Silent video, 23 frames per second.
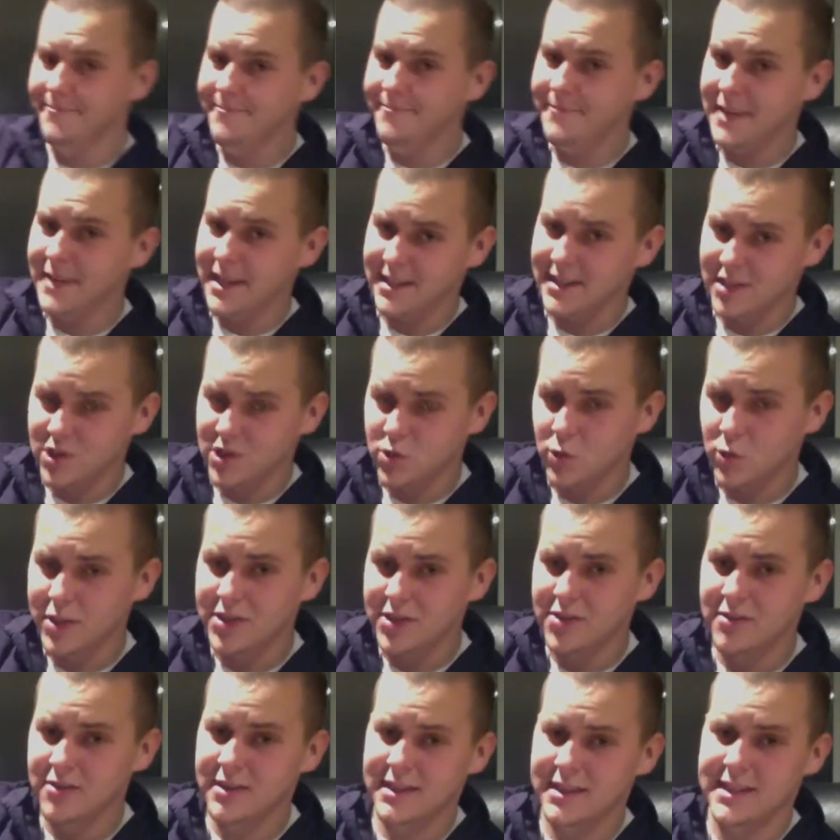and
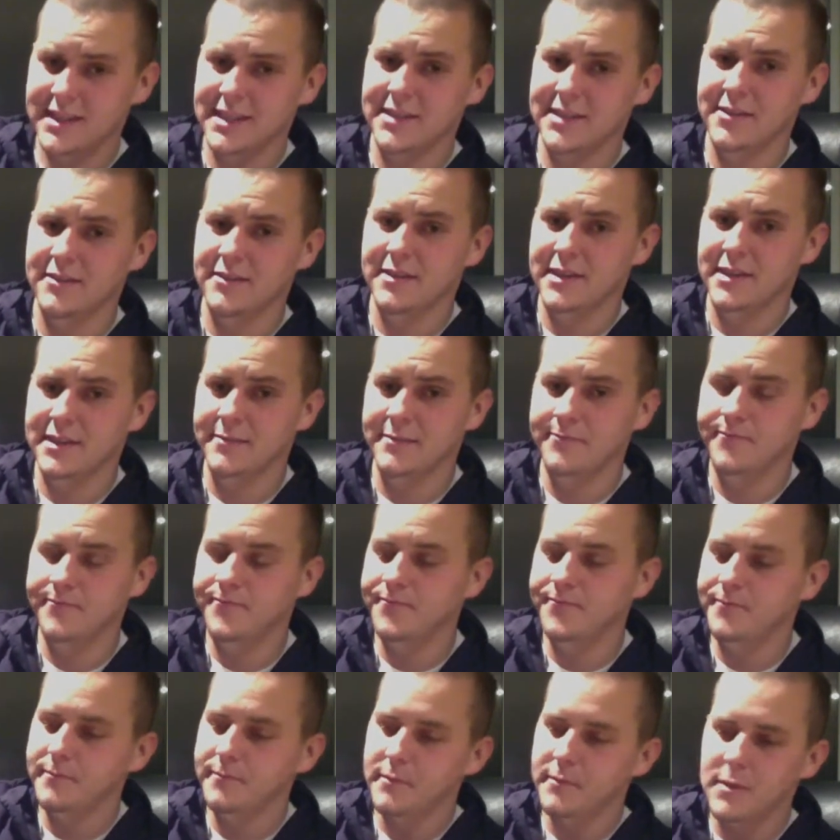Switzerland on their team.
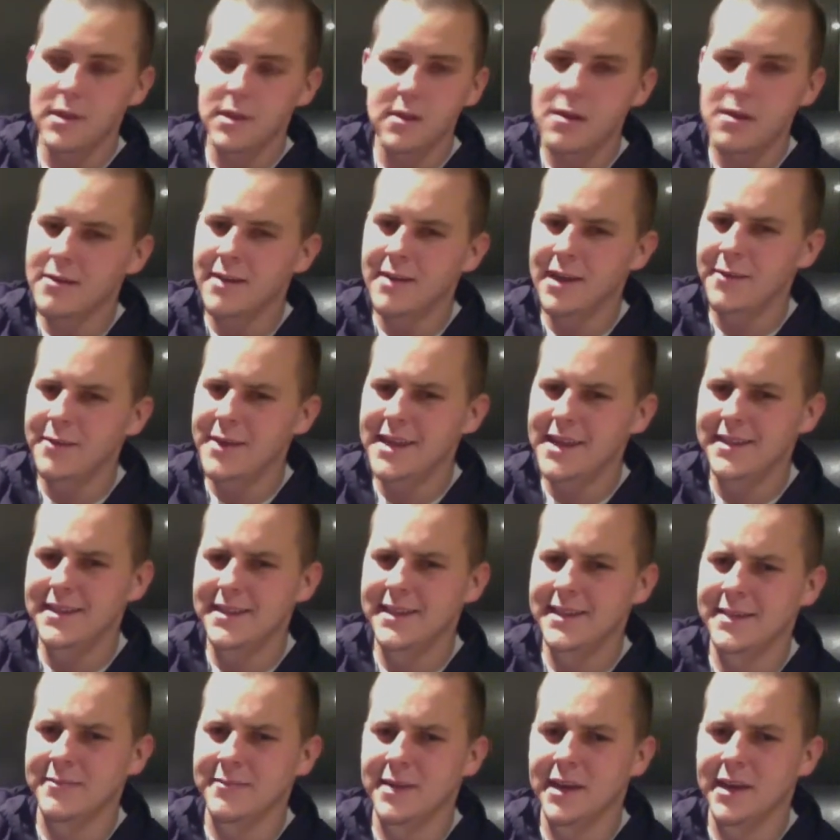Not a bad
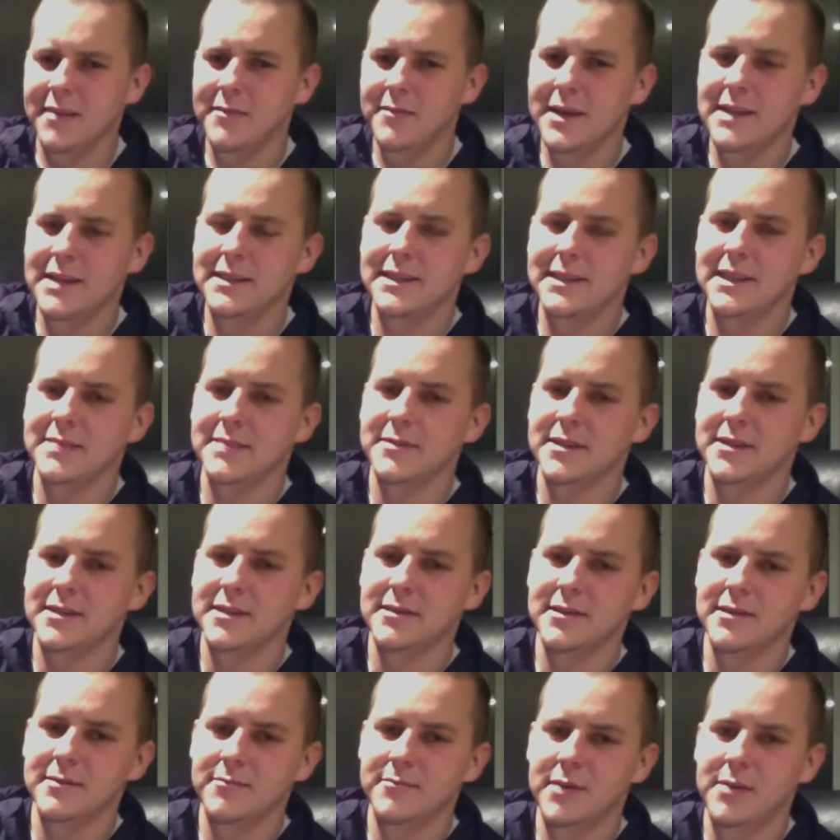team, not a bad team. It
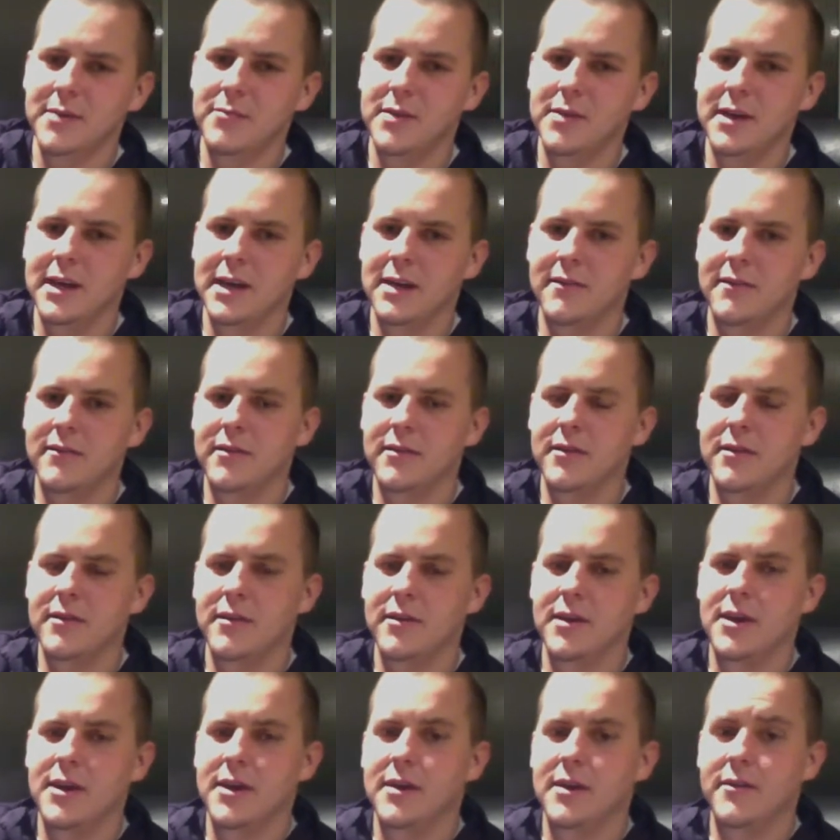might be kind of the
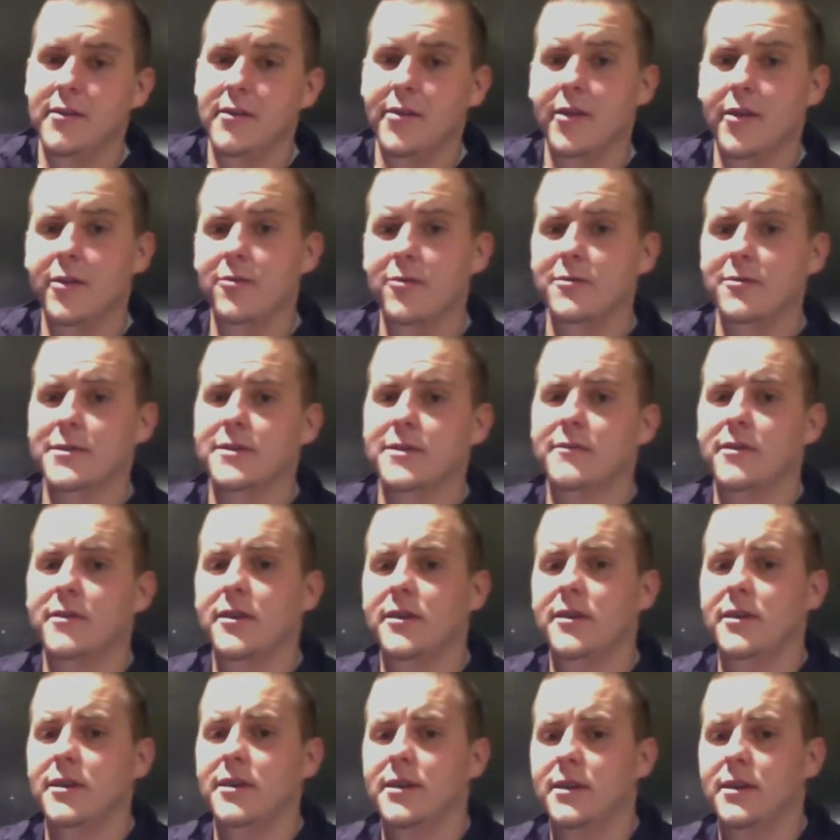dark horse of
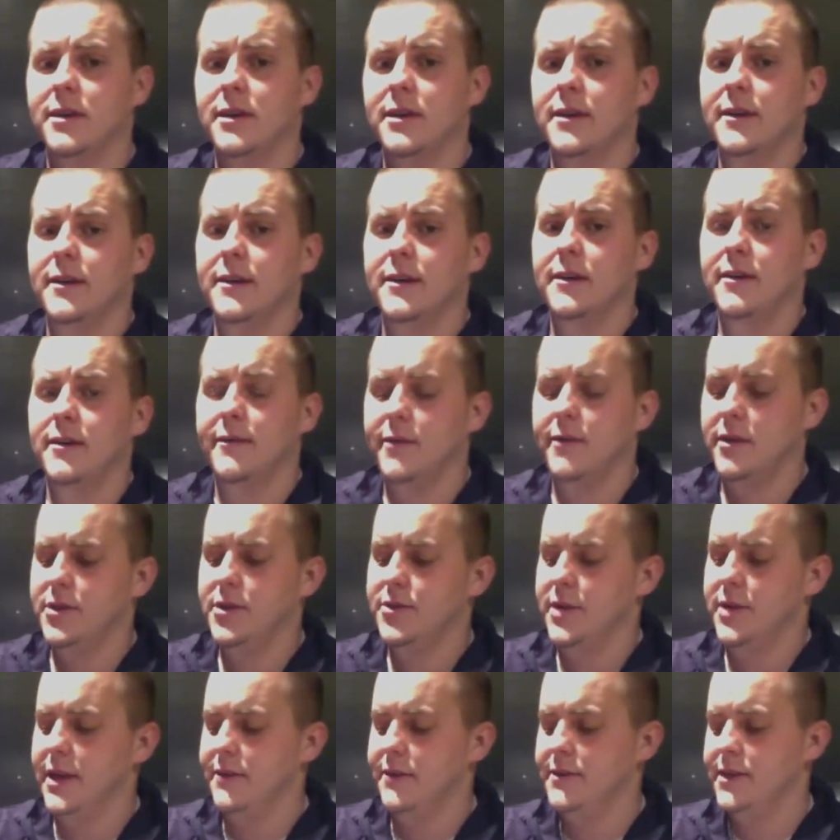our
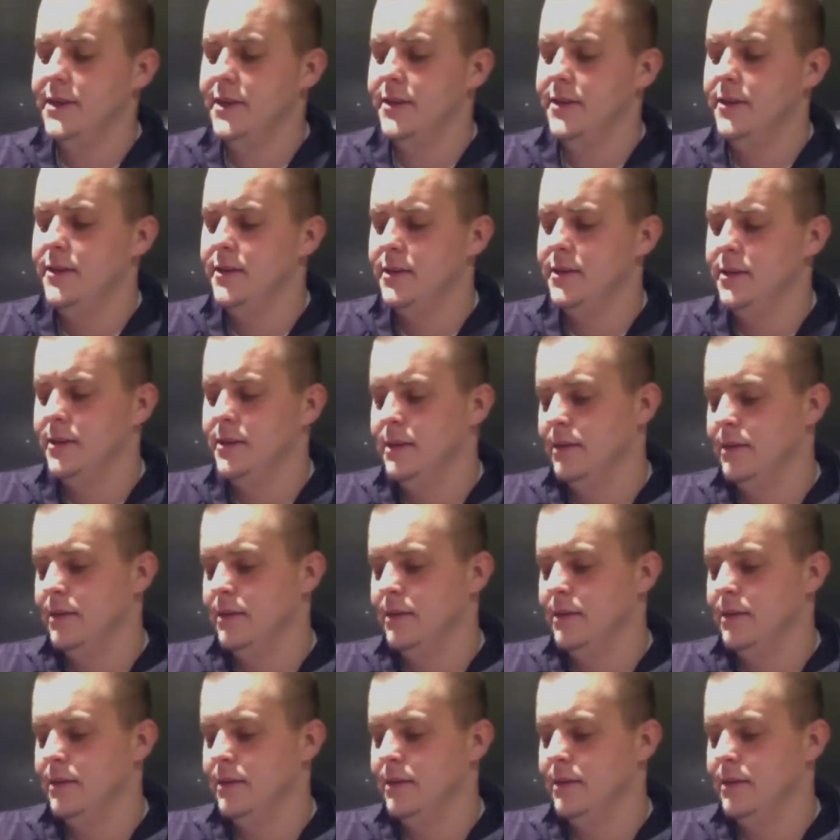draft here.